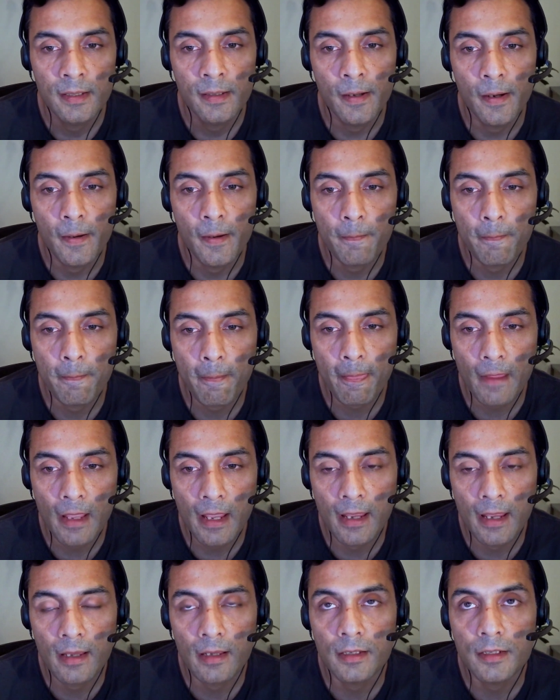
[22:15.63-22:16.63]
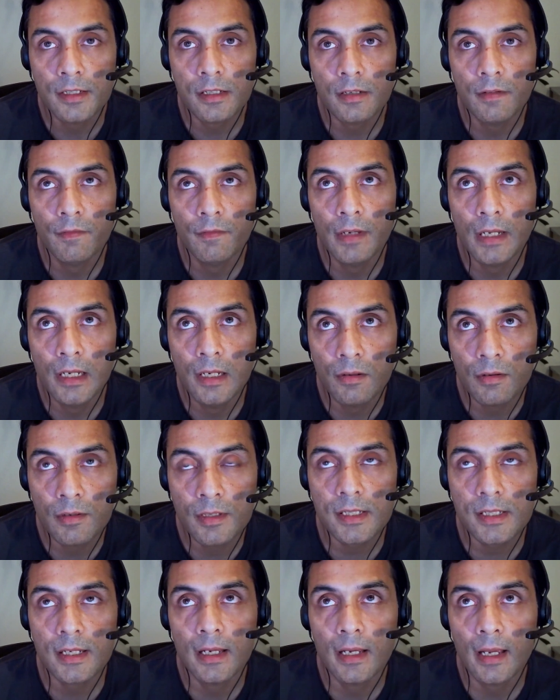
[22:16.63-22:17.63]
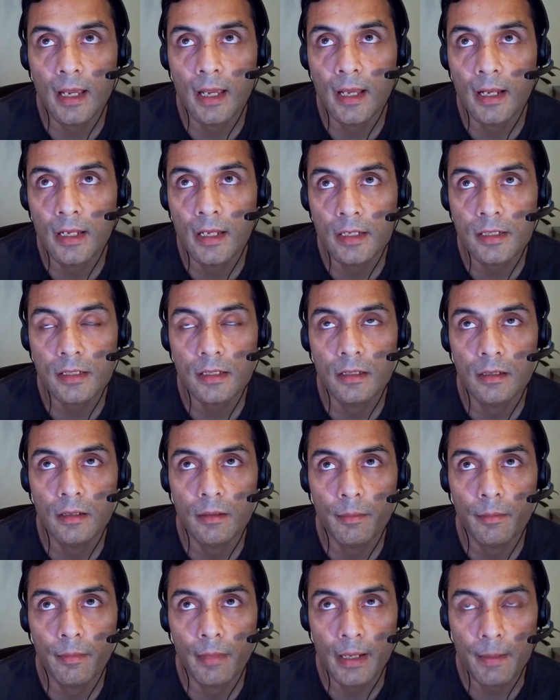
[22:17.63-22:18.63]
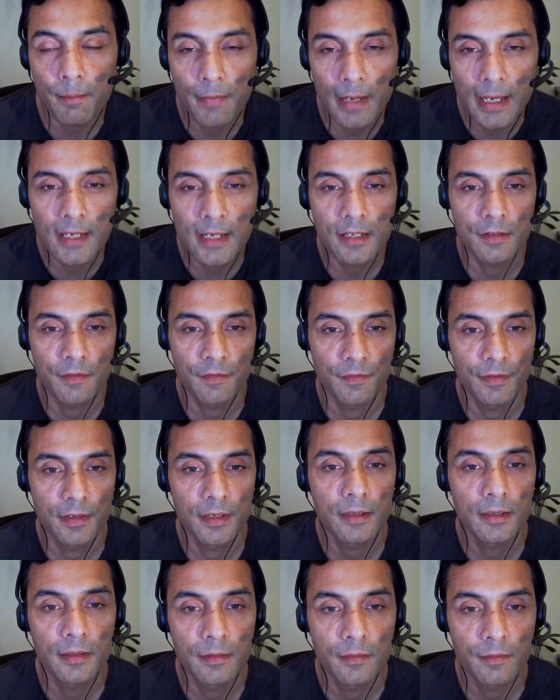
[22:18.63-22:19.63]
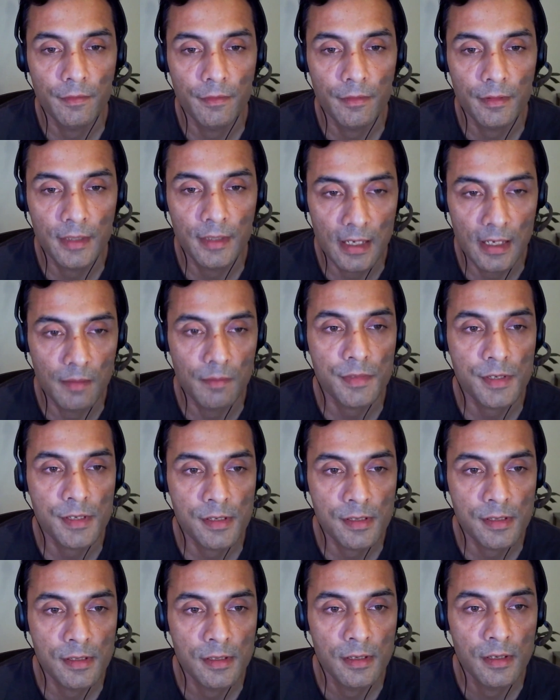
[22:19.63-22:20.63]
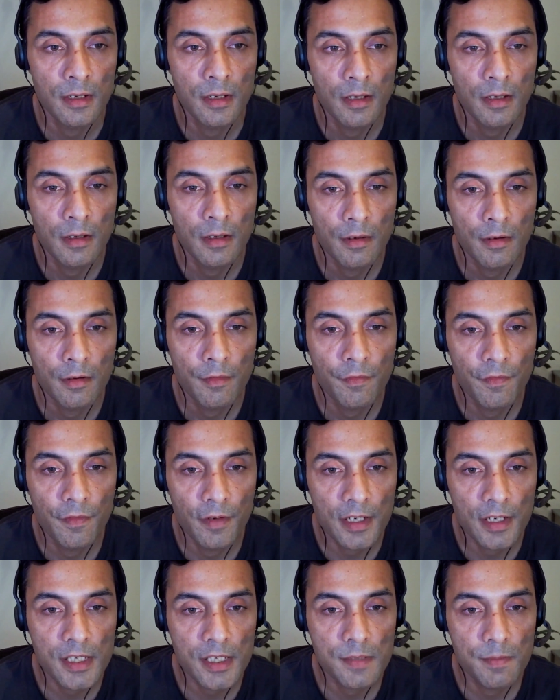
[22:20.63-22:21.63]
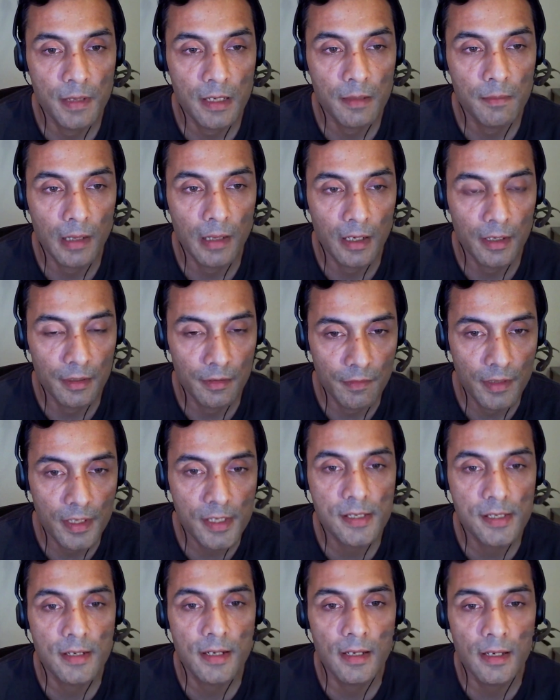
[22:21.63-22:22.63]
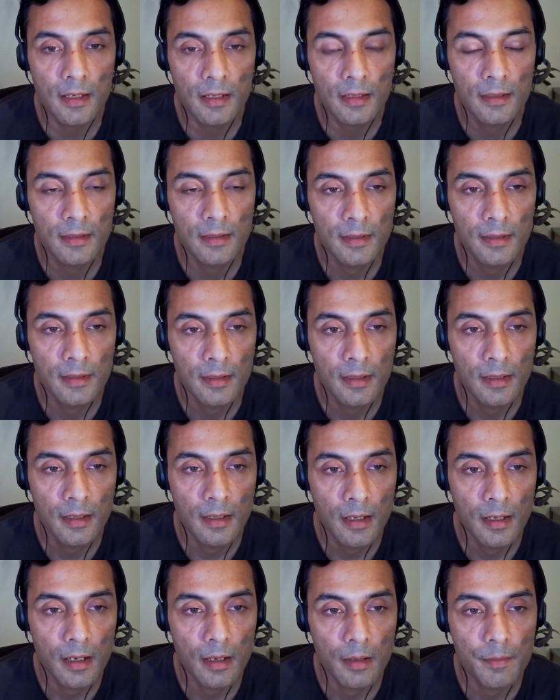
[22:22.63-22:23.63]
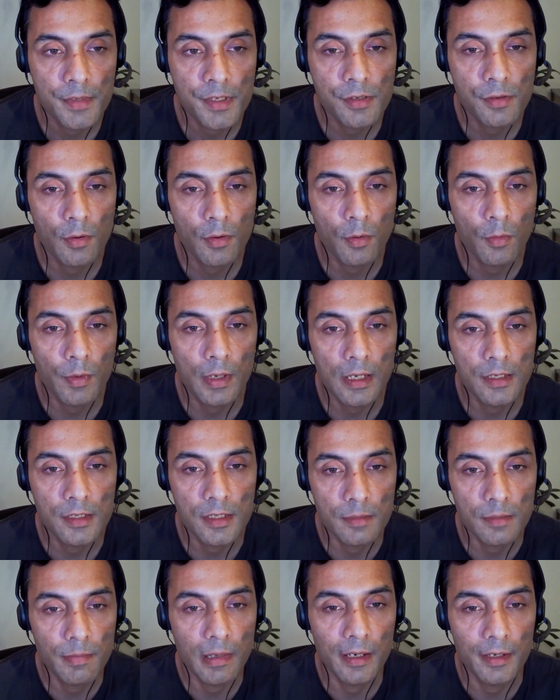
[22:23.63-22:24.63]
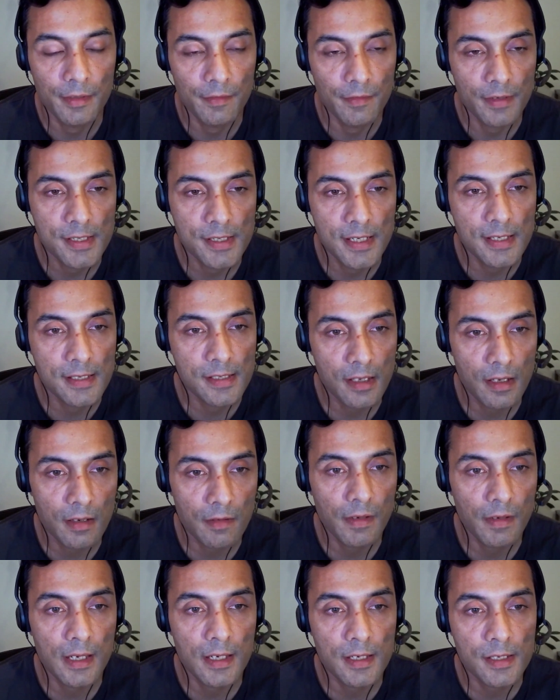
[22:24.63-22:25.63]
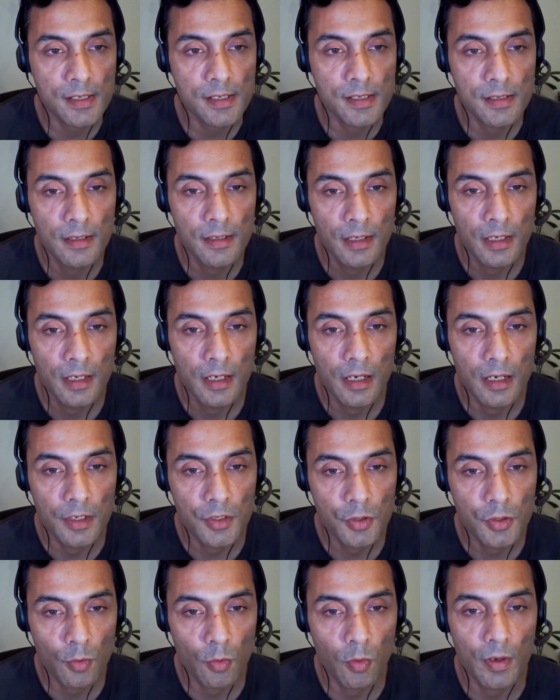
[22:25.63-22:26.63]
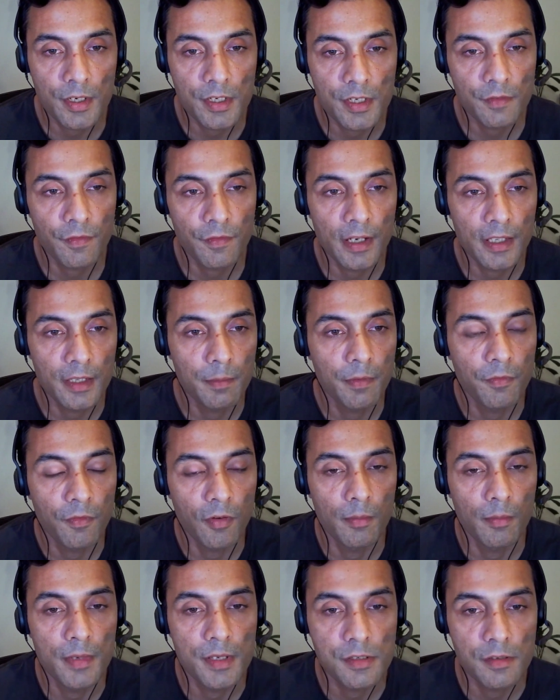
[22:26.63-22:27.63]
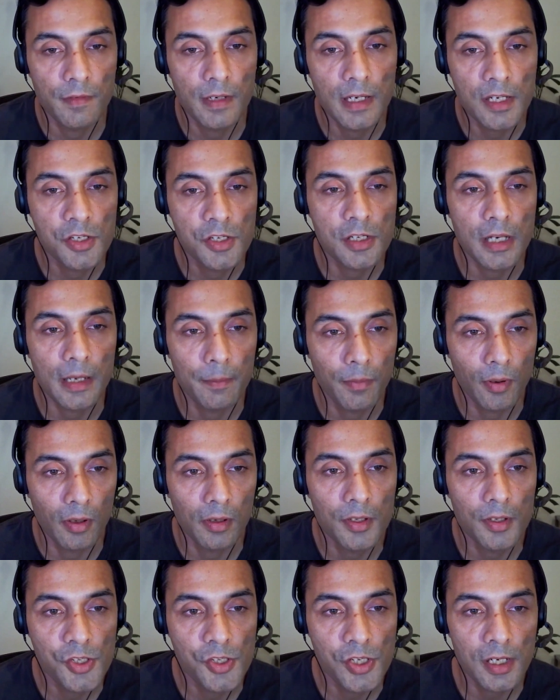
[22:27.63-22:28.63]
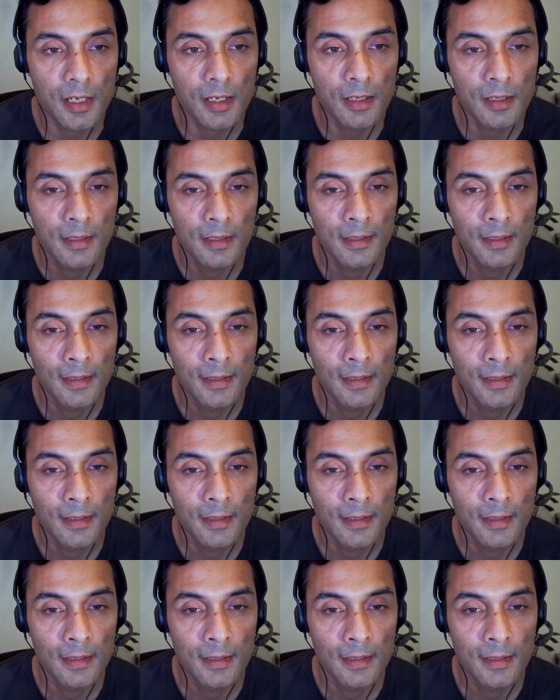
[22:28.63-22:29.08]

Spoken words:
And we looked at it by many different themes. First being biodiversity. So we did biodiversity surveys to quantify the performance of each typology.